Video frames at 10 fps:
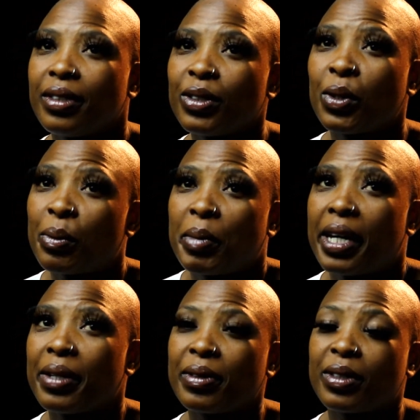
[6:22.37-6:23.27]
sort me
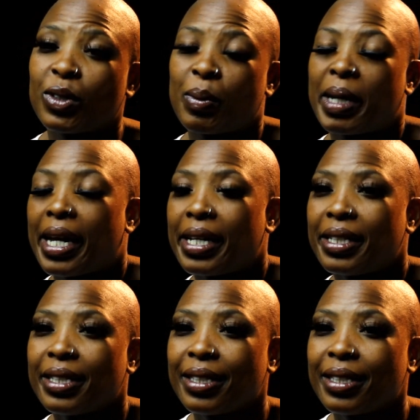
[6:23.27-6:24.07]
out. It's alright.